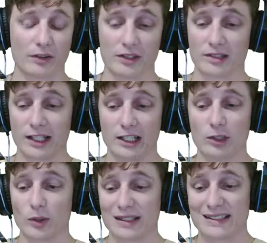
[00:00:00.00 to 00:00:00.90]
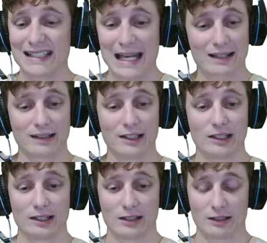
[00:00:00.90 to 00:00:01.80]
This lady knew exactly
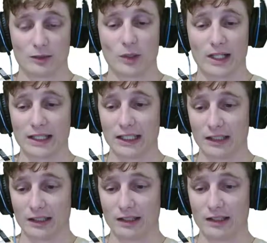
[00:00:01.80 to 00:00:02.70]
what I needed,